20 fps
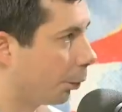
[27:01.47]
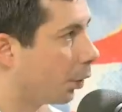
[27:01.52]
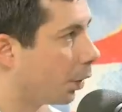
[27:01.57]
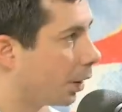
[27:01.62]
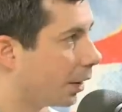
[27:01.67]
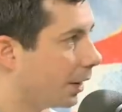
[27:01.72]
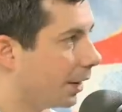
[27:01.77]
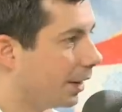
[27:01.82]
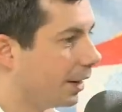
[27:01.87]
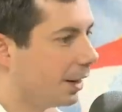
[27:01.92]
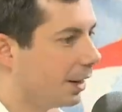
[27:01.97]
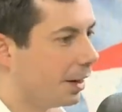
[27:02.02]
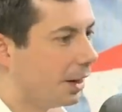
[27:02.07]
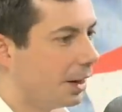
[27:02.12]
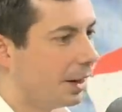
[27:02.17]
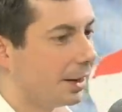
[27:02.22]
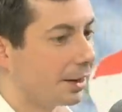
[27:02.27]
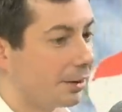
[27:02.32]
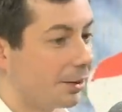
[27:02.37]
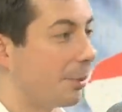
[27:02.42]
War.
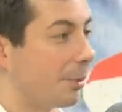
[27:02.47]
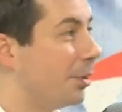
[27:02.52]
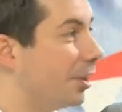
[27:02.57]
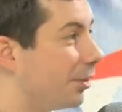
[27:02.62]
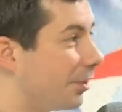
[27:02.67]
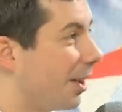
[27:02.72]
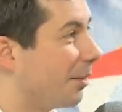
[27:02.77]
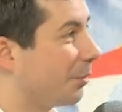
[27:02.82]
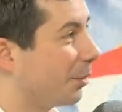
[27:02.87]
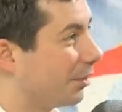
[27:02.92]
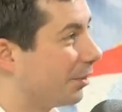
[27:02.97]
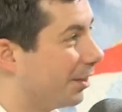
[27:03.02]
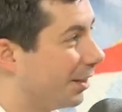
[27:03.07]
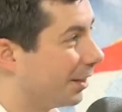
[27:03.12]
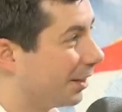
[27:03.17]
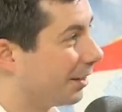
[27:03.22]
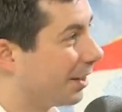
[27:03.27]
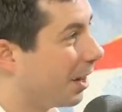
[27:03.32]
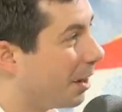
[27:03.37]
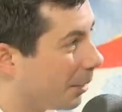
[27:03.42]
Uh, except this time we see
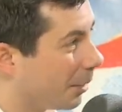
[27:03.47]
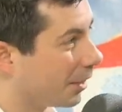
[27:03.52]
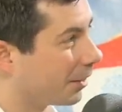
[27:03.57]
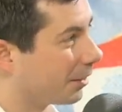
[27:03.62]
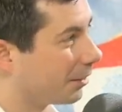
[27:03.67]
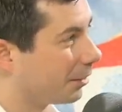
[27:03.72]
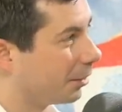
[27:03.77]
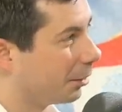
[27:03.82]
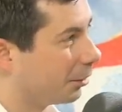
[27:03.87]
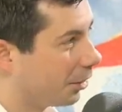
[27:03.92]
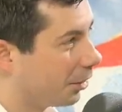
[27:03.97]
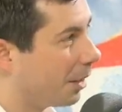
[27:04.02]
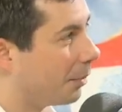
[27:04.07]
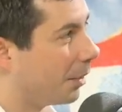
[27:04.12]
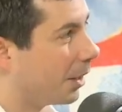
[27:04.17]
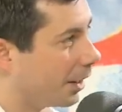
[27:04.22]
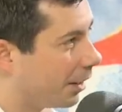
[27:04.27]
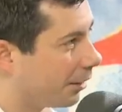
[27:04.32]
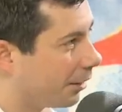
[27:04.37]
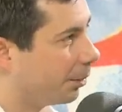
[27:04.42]
it coming. So shame
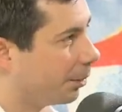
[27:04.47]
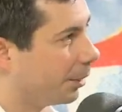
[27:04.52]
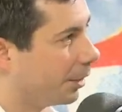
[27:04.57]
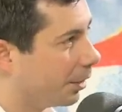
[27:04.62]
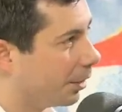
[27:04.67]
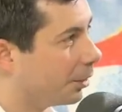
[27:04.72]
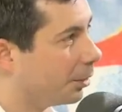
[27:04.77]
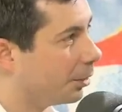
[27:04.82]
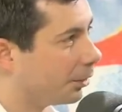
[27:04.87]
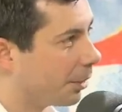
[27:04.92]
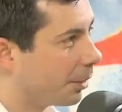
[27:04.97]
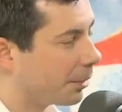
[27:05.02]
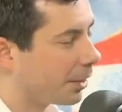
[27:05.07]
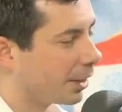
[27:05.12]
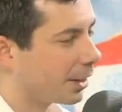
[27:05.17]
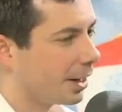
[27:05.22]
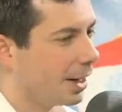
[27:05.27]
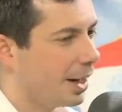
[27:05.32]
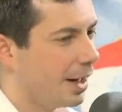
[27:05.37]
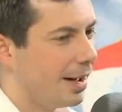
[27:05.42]
on us if we don't do
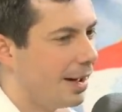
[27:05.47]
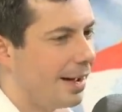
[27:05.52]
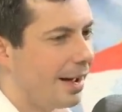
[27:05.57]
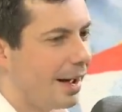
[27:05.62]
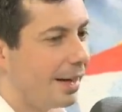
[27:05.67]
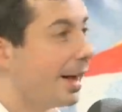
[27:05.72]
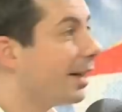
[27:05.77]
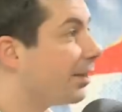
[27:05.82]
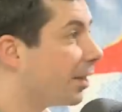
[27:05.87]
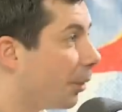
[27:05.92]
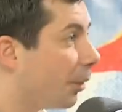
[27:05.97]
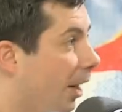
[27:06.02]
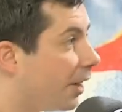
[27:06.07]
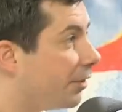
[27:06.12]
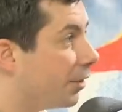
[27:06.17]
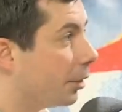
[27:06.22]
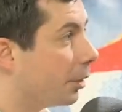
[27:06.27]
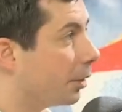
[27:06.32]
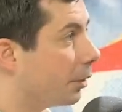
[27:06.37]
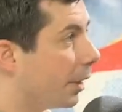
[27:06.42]
something. And that's how I
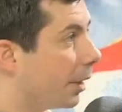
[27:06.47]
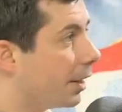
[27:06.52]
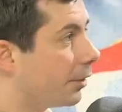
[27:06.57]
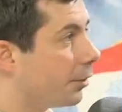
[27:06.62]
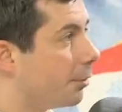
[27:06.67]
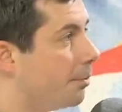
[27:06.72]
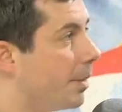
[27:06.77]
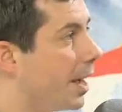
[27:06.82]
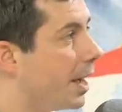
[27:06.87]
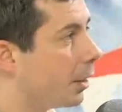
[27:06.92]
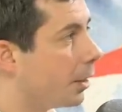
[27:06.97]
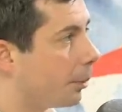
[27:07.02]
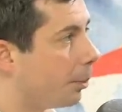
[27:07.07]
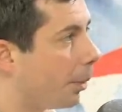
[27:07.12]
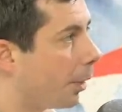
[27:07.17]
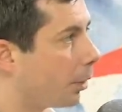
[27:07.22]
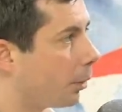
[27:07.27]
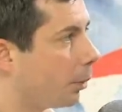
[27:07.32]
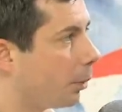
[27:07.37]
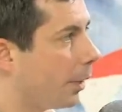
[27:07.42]
view it, right? As a mayor,
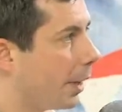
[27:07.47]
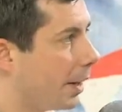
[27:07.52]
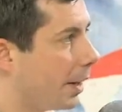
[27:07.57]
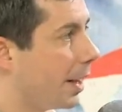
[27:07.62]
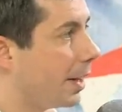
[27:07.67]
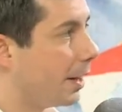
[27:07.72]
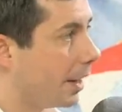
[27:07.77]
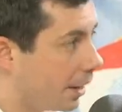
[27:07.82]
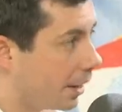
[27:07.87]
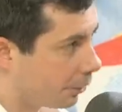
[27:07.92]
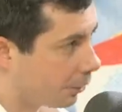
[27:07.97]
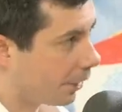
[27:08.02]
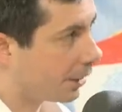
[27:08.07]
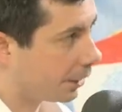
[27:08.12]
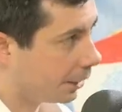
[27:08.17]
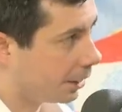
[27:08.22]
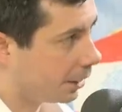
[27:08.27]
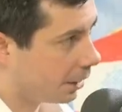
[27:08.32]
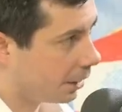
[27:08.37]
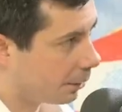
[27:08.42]
part of, and, and
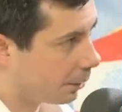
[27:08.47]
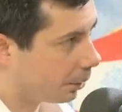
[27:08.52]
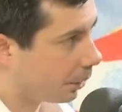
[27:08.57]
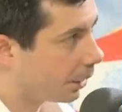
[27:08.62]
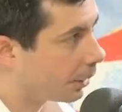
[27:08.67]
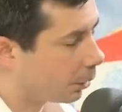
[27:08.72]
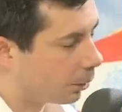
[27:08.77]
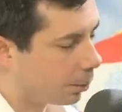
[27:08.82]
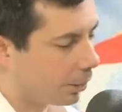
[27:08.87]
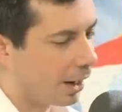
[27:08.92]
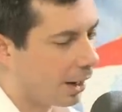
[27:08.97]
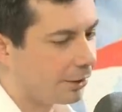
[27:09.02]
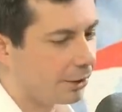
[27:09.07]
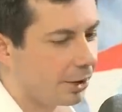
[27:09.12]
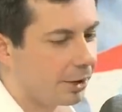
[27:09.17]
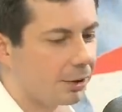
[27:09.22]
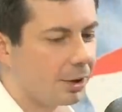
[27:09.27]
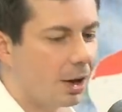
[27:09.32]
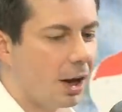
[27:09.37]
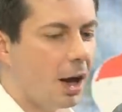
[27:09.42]
frankly, in, in, the political
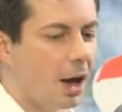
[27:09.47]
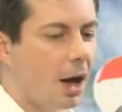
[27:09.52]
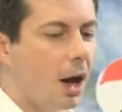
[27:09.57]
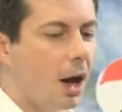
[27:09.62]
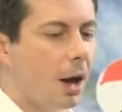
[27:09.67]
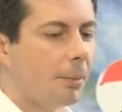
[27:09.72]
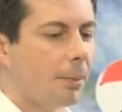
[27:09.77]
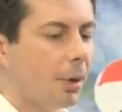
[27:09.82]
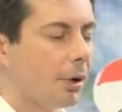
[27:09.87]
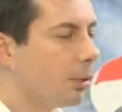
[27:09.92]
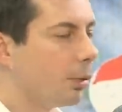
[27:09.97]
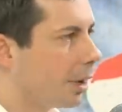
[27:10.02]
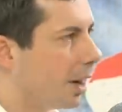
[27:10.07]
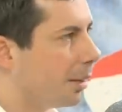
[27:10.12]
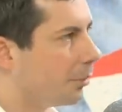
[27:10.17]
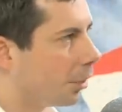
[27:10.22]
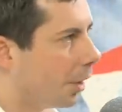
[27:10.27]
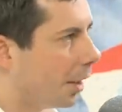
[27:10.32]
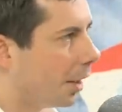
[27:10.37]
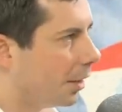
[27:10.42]
process, part of what
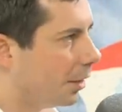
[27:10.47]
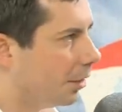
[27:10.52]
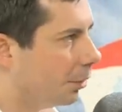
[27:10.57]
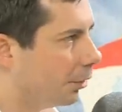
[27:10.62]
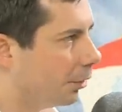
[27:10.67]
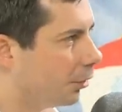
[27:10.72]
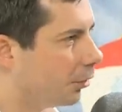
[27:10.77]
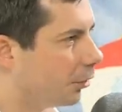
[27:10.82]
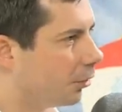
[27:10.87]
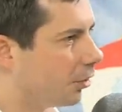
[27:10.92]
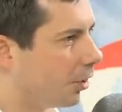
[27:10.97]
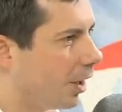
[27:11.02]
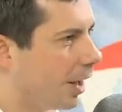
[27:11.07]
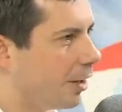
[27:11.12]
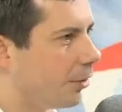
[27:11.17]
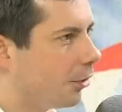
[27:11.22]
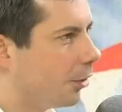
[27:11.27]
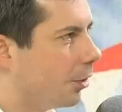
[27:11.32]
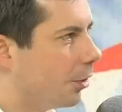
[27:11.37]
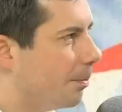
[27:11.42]
I'm trying to do is just
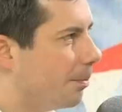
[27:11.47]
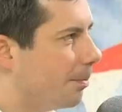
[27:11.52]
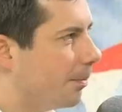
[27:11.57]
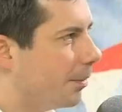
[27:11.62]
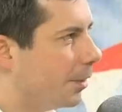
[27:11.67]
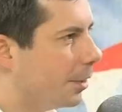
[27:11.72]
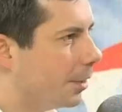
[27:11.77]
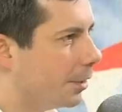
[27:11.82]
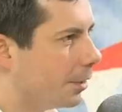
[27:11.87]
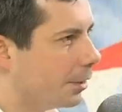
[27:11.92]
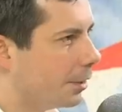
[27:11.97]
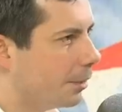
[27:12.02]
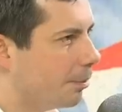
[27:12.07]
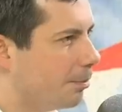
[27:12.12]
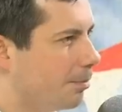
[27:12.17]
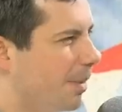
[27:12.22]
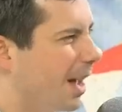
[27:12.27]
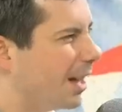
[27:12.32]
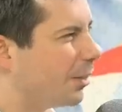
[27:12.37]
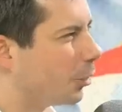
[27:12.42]
change the, the, the
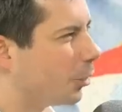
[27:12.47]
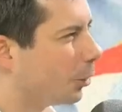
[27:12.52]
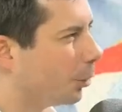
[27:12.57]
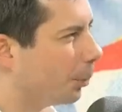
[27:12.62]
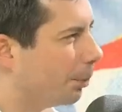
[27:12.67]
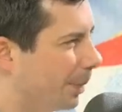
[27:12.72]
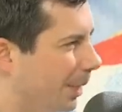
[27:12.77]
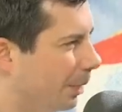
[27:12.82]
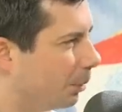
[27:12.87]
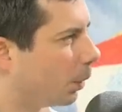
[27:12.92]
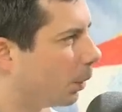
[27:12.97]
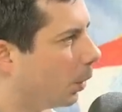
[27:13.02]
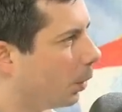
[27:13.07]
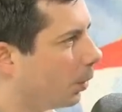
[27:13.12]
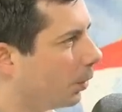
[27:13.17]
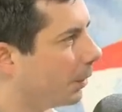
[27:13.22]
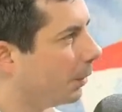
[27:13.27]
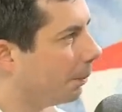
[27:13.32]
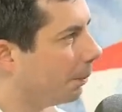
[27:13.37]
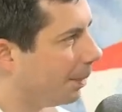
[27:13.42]
mental B
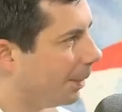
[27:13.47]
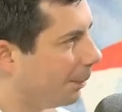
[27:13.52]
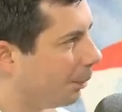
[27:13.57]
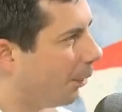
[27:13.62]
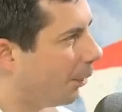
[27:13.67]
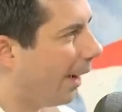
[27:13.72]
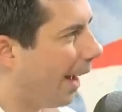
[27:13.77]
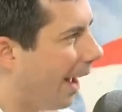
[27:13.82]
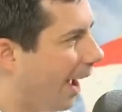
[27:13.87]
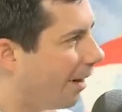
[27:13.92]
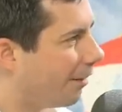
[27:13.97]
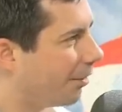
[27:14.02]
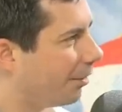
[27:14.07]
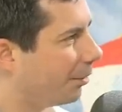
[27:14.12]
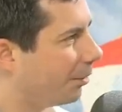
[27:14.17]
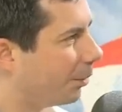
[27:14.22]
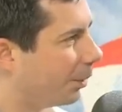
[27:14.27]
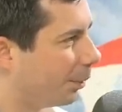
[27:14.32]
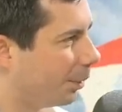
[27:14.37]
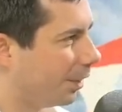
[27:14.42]
roll that people have
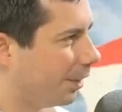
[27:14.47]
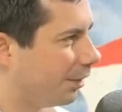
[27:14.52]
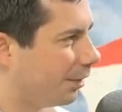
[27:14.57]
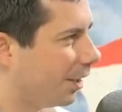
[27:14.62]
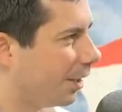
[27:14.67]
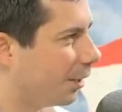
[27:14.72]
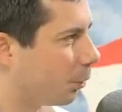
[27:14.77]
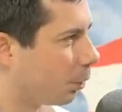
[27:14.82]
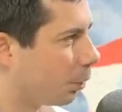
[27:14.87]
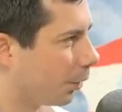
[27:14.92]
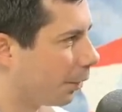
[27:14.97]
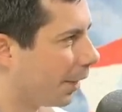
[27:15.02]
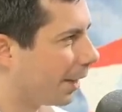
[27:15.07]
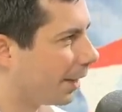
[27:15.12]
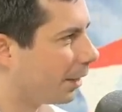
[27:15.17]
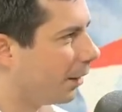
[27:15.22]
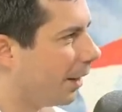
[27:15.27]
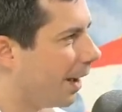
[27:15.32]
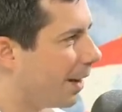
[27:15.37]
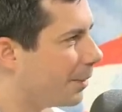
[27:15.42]
when we say a word
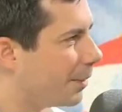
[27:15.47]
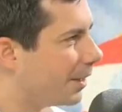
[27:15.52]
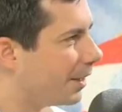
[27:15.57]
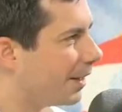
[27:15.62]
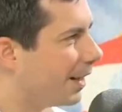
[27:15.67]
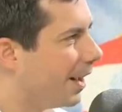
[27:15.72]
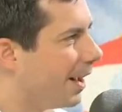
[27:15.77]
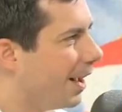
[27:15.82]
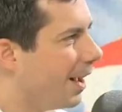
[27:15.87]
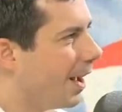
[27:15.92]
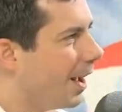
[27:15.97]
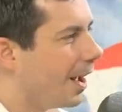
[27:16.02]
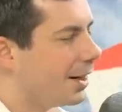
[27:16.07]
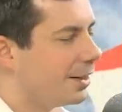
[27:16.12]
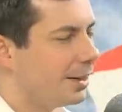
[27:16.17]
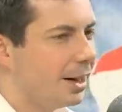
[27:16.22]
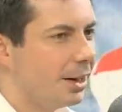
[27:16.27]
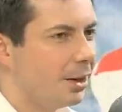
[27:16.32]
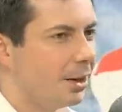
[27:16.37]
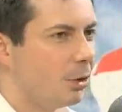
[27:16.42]
like climate
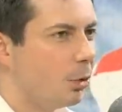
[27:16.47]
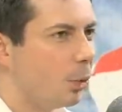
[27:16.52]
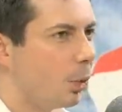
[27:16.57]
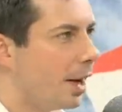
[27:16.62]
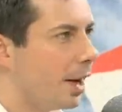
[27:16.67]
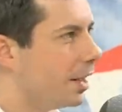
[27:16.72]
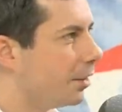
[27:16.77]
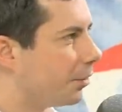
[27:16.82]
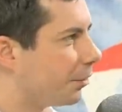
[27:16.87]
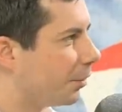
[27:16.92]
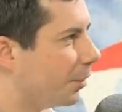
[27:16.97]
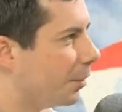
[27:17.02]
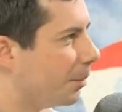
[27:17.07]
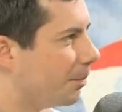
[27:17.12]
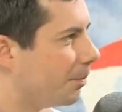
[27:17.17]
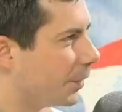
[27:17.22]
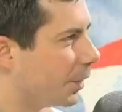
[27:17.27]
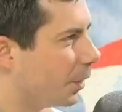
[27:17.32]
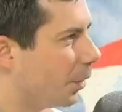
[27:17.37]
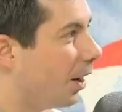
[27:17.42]
and get it away
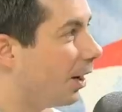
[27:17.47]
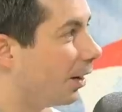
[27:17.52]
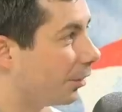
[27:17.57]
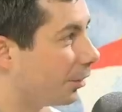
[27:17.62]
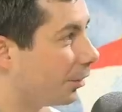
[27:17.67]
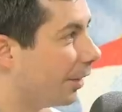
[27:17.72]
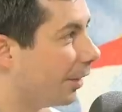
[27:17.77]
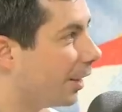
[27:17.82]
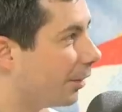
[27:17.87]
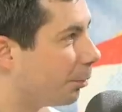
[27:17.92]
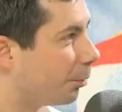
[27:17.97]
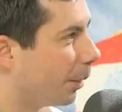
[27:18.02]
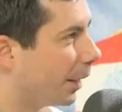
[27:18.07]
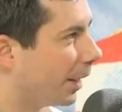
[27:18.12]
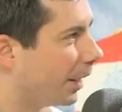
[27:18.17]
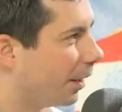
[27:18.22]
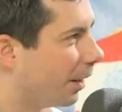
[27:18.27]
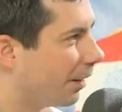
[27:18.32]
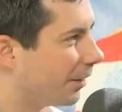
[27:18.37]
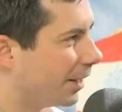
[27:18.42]
from, you know, hunks of ice
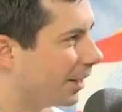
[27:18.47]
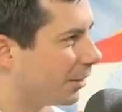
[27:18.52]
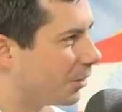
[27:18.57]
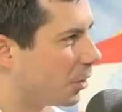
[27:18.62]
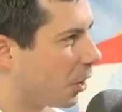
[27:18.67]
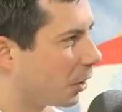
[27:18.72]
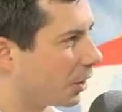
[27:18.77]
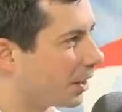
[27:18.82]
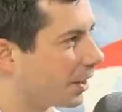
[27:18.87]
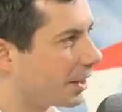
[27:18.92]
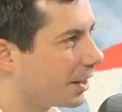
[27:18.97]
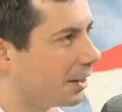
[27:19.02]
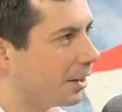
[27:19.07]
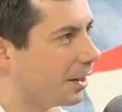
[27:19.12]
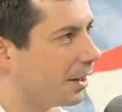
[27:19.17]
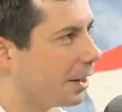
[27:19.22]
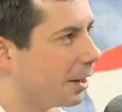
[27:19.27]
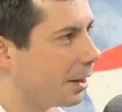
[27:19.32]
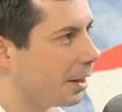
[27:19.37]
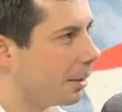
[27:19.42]
breaking off the Antarctic
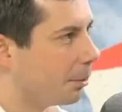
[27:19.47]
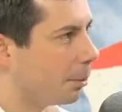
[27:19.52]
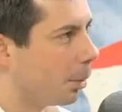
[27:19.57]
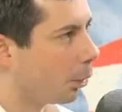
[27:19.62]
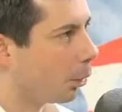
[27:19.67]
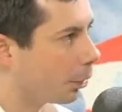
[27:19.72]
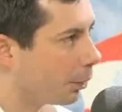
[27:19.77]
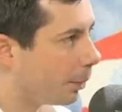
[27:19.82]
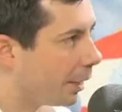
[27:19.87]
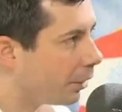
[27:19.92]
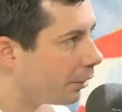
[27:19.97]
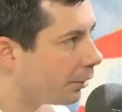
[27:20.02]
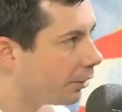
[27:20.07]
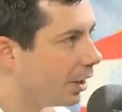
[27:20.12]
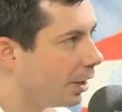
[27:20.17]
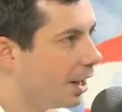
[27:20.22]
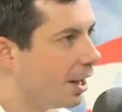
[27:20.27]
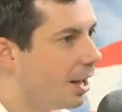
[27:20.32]
and, and, and polar bears